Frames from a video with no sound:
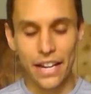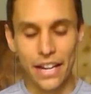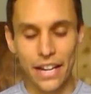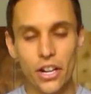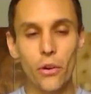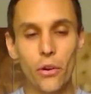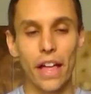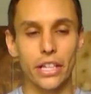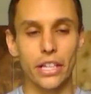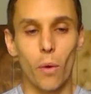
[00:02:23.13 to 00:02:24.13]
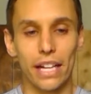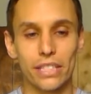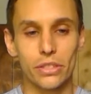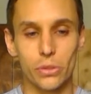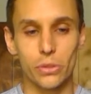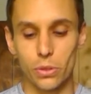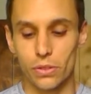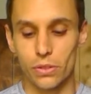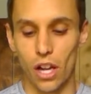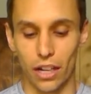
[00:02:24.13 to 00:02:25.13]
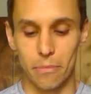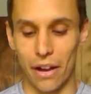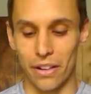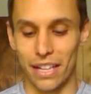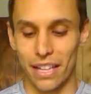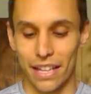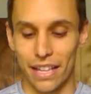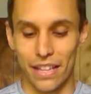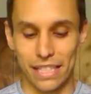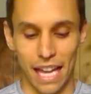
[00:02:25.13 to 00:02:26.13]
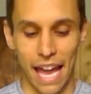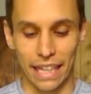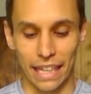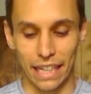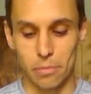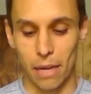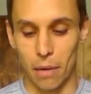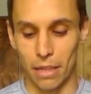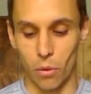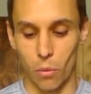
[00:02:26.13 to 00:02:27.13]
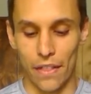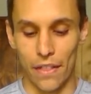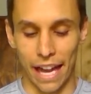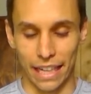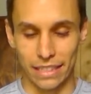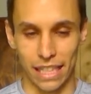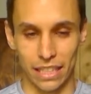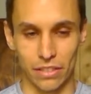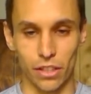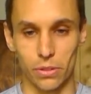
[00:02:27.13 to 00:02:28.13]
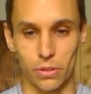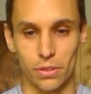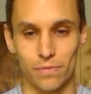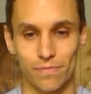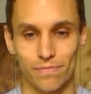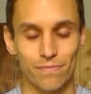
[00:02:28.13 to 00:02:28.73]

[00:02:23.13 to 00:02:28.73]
I know that you wanted to talk about this egg experiment or why the egg sinks and floats.